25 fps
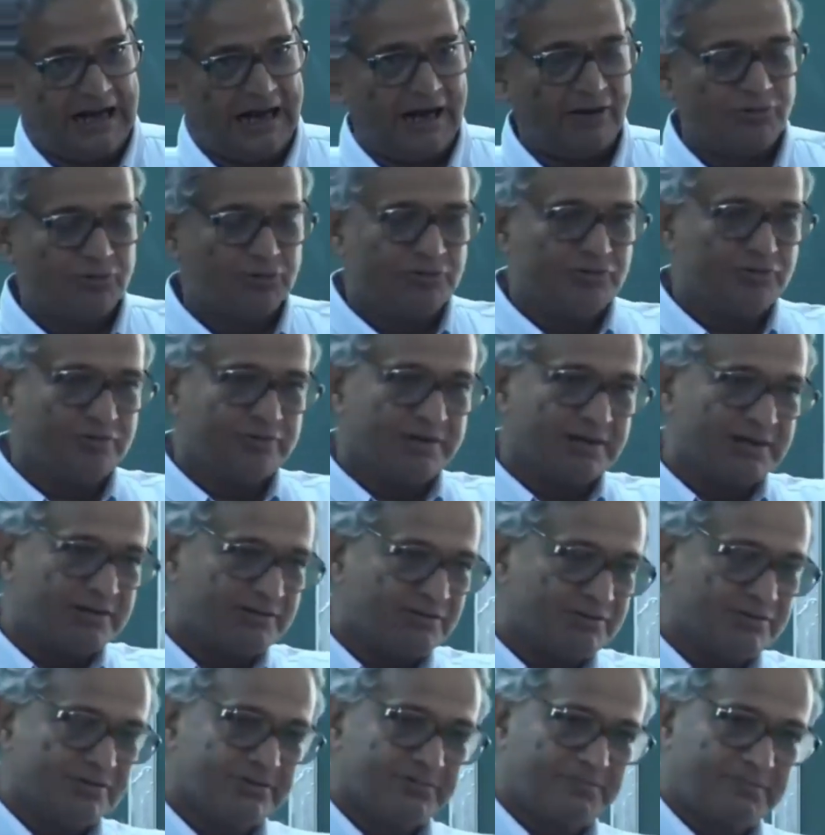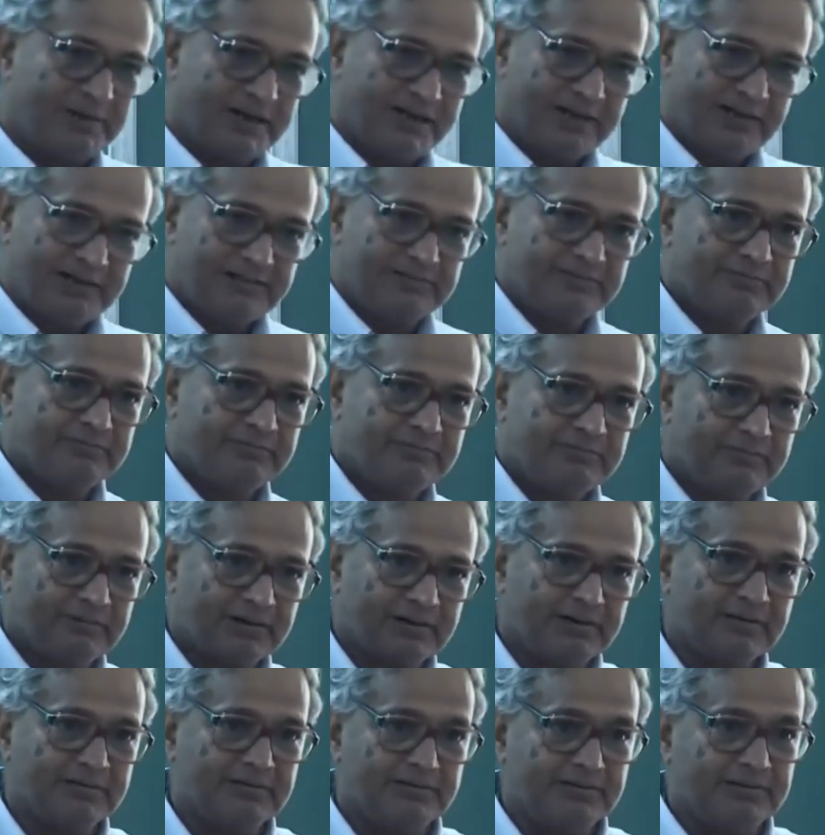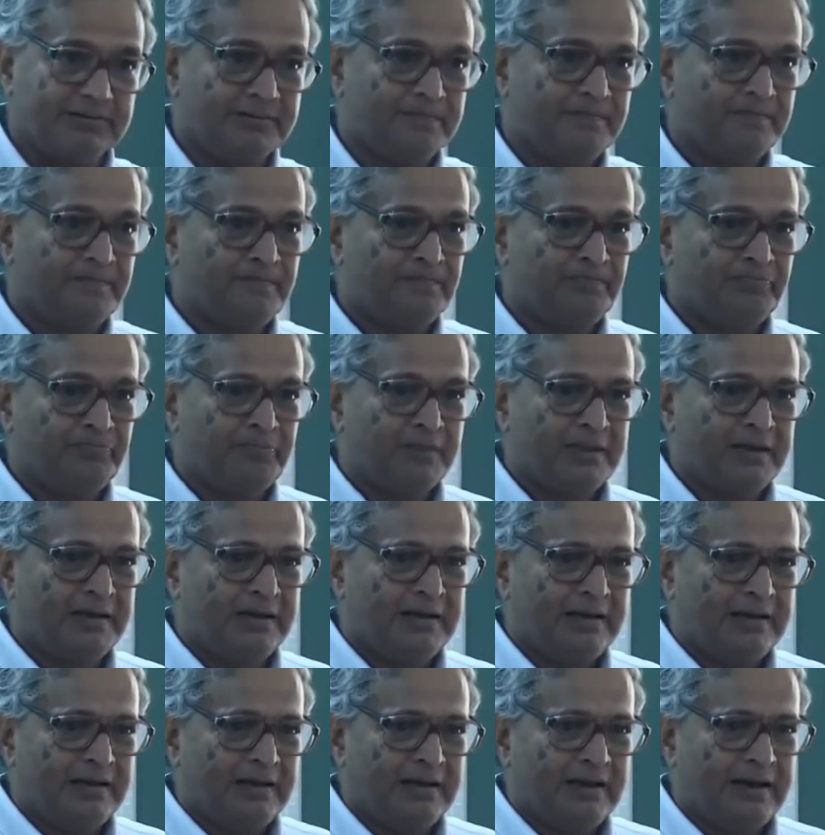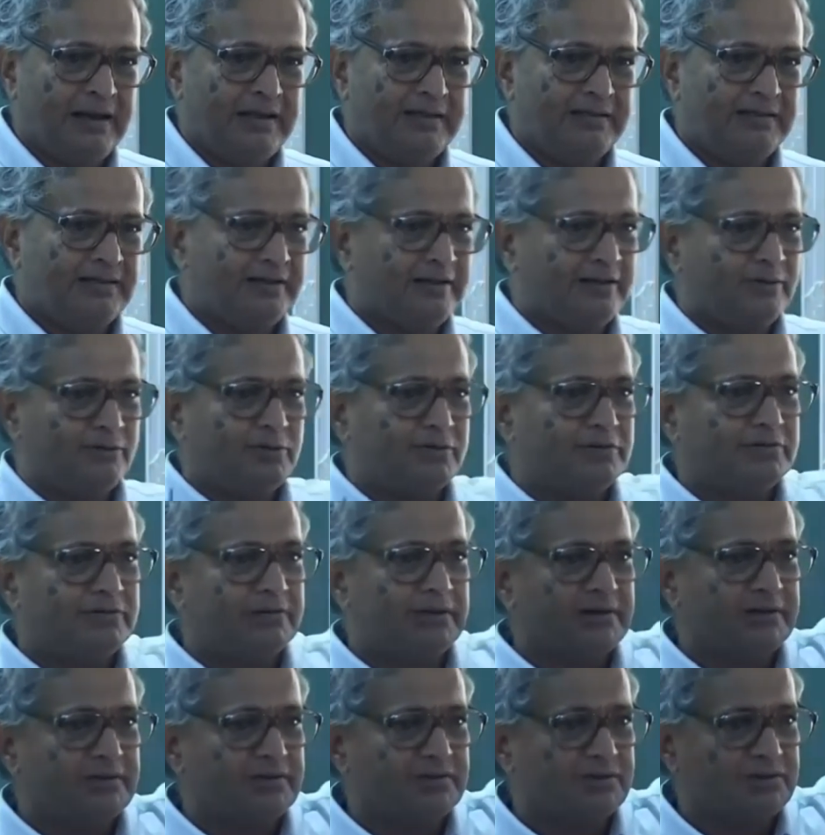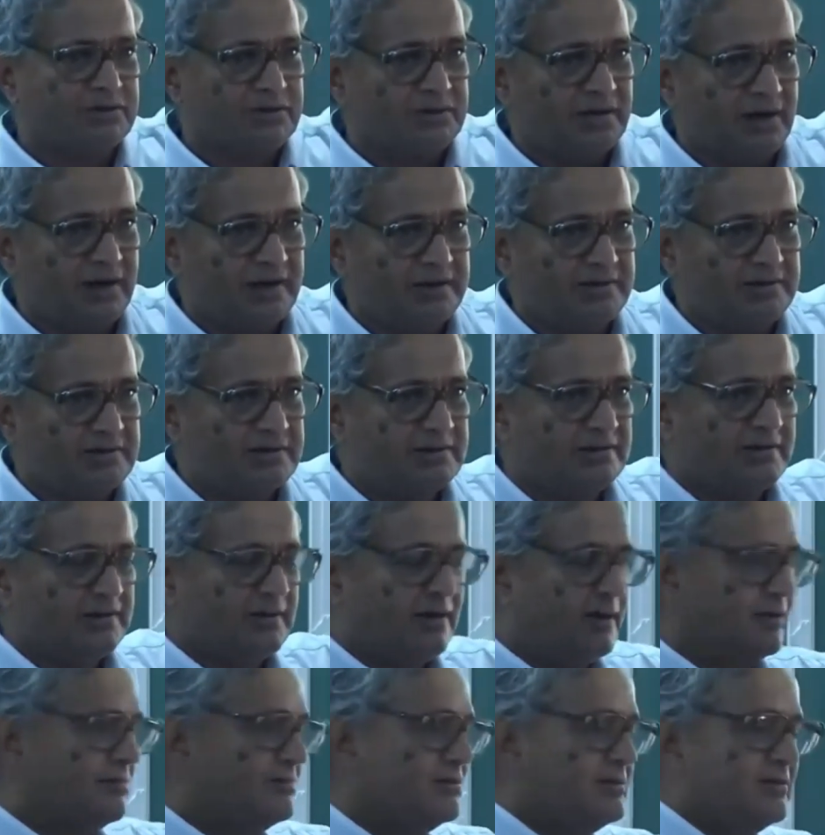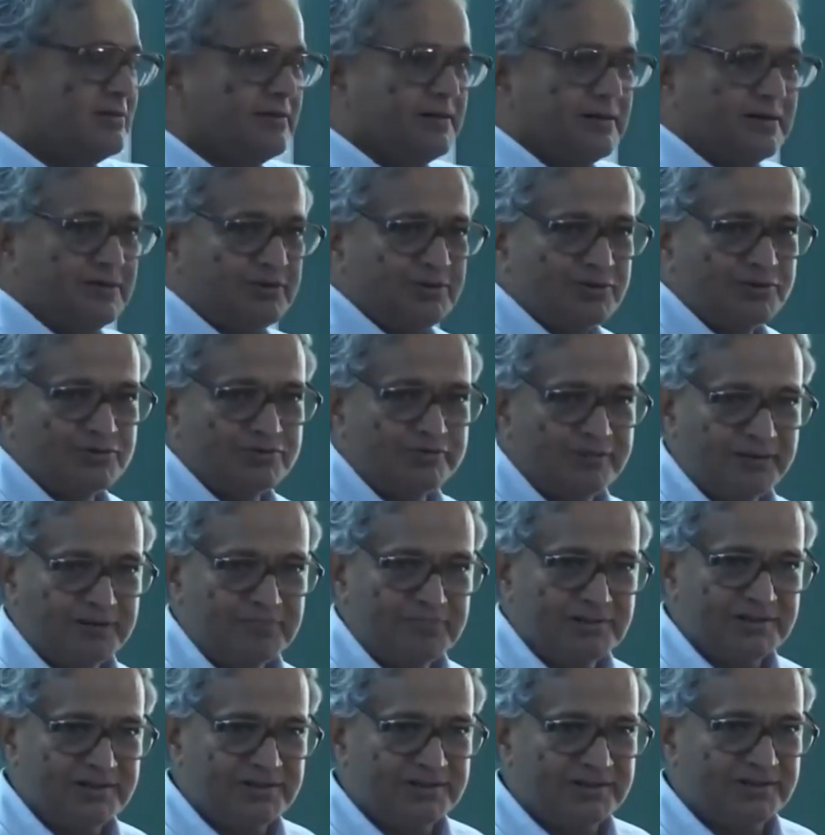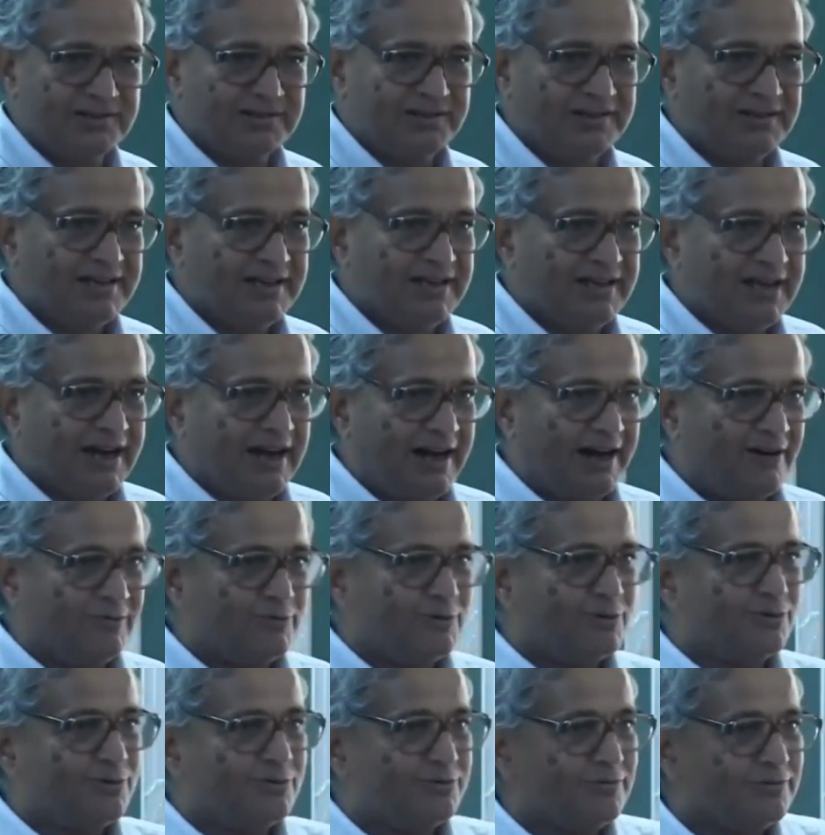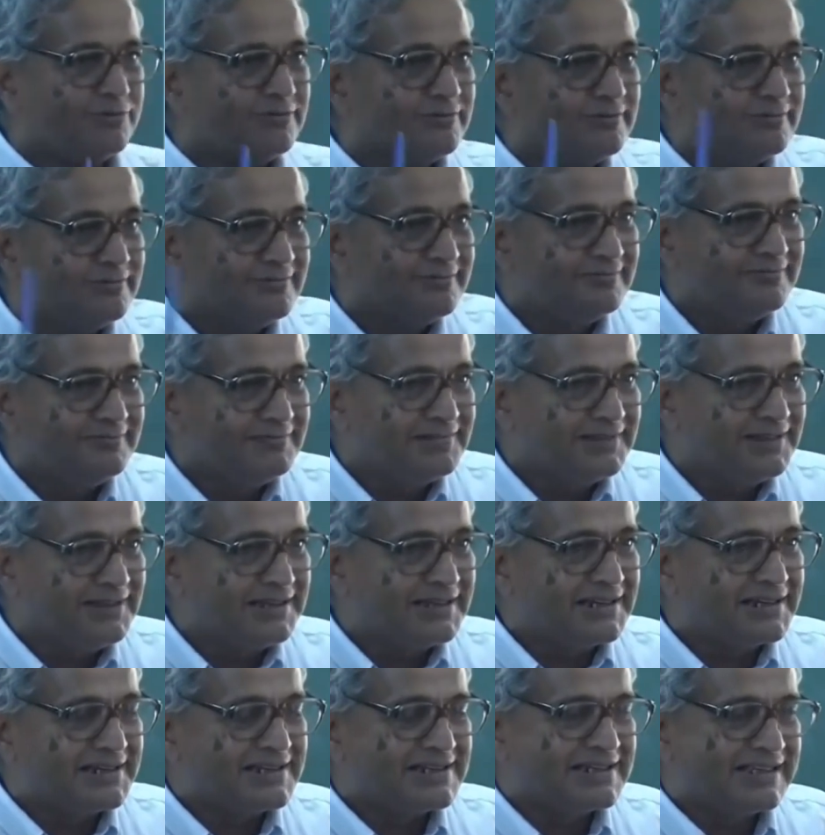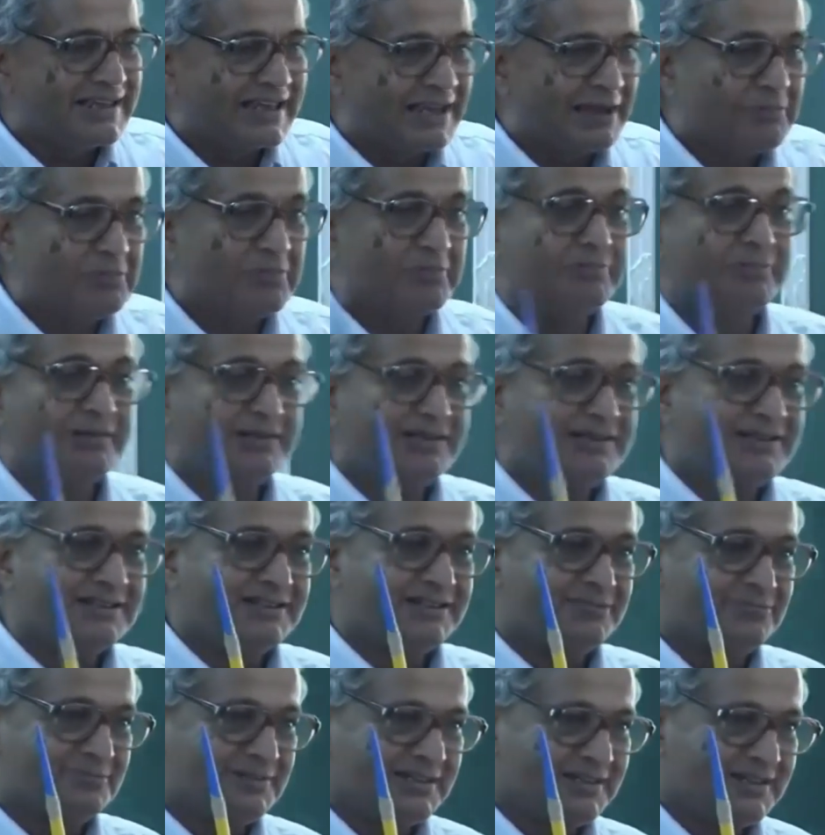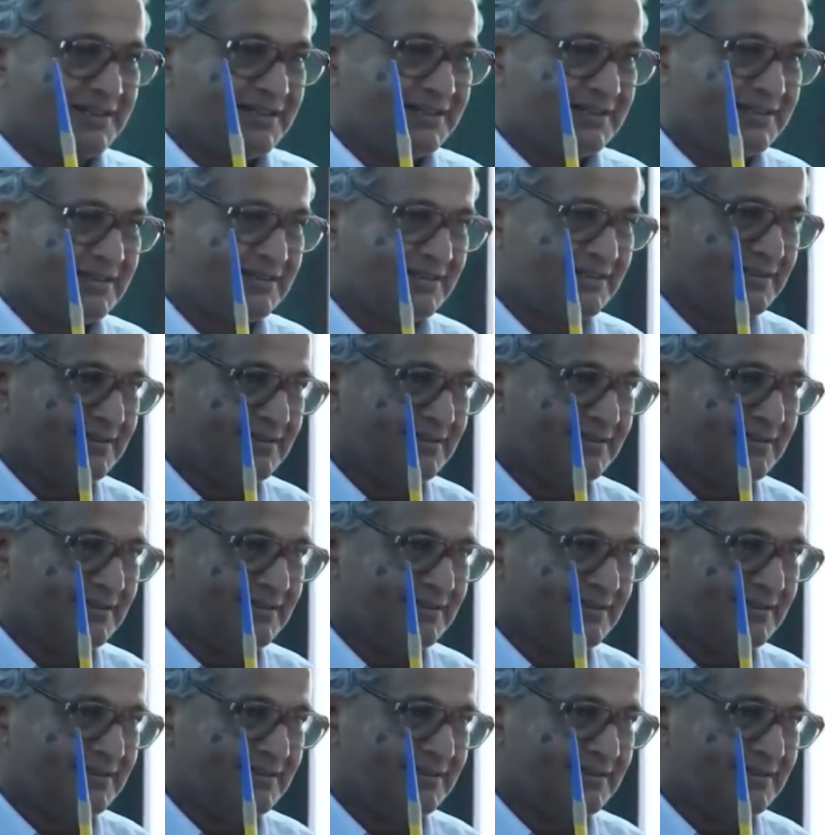How do you reduce the pilot workload? And then how do you reduce noise? How do you reduce vibration? How do you increase the capability of the